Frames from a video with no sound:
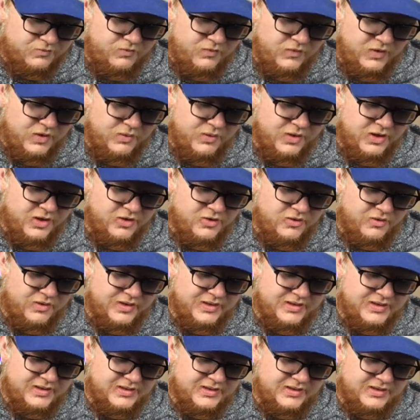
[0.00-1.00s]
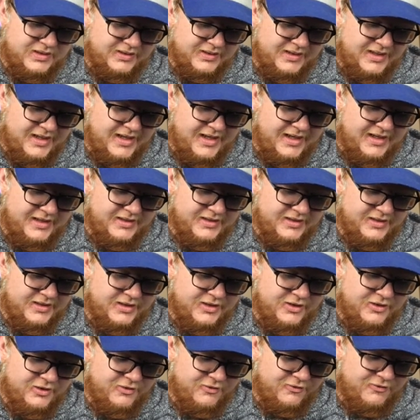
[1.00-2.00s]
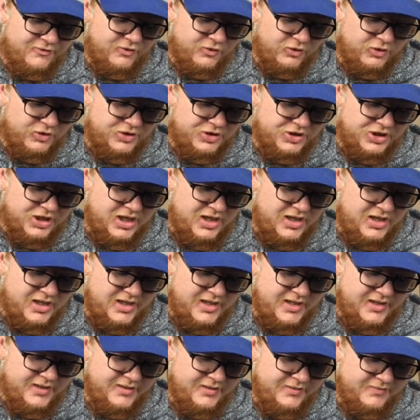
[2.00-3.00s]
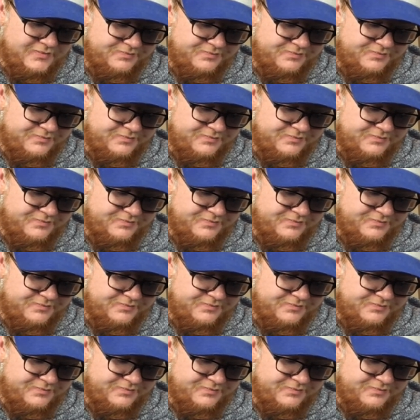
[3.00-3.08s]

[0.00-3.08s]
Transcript: We are going to select for John